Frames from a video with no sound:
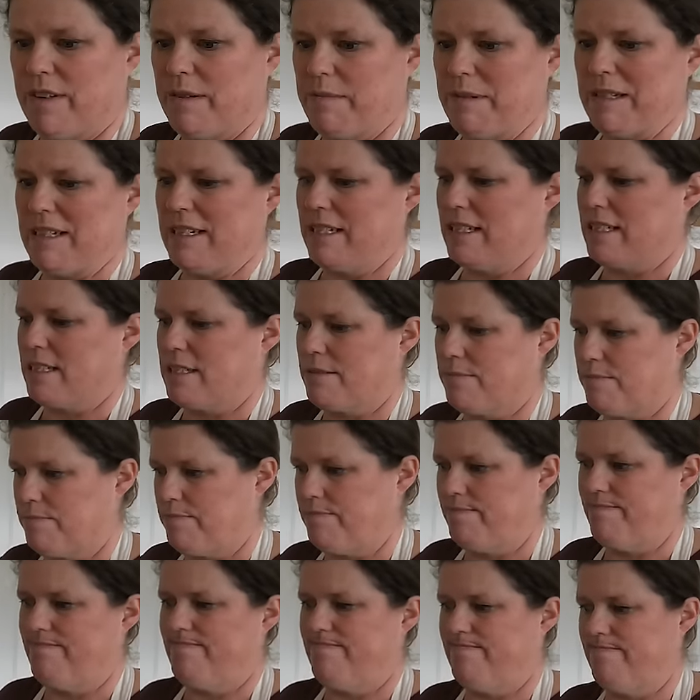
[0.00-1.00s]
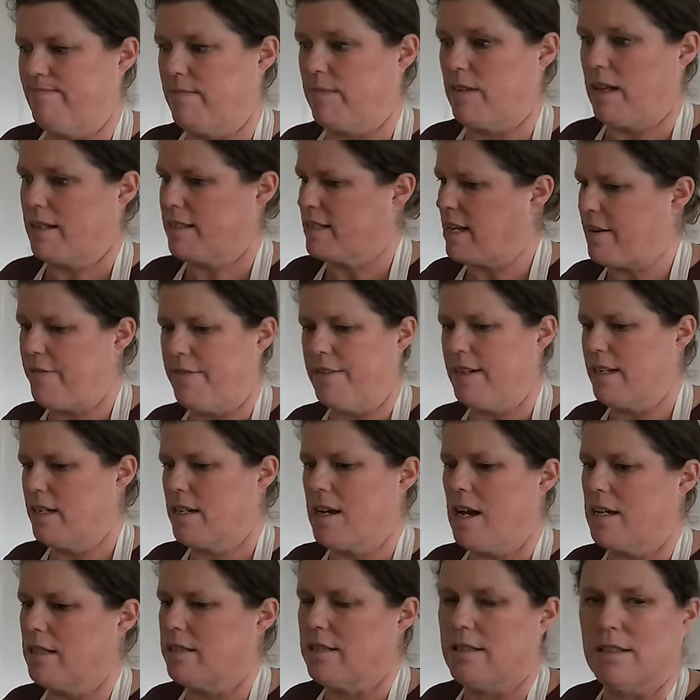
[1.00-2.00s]
I mean, it's definitely
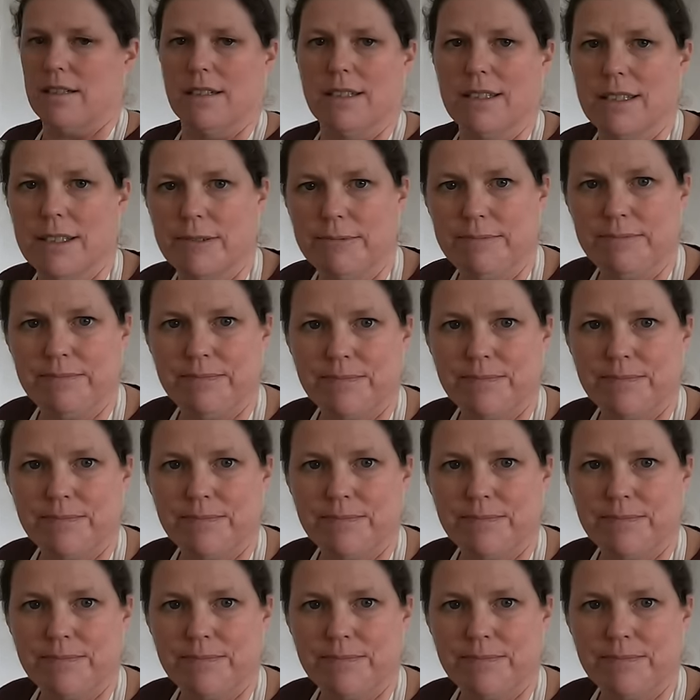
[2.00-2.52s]
custard